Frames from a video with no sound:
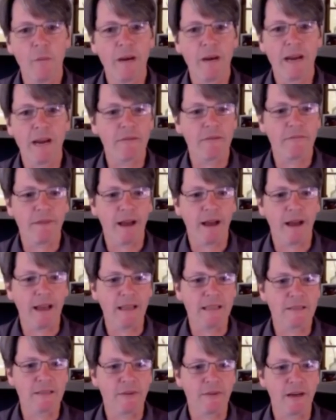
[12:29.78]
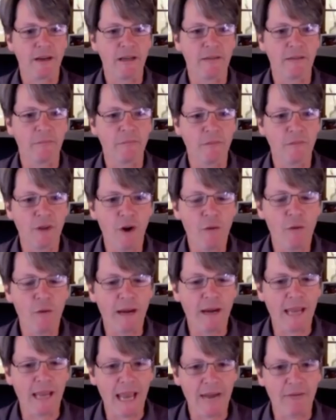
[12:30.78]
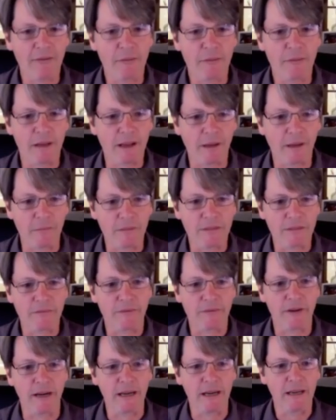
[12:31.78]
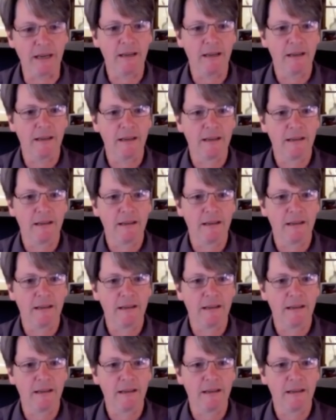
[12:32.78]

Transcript: Nobody ever finds freedom. Nobody ever becomes free.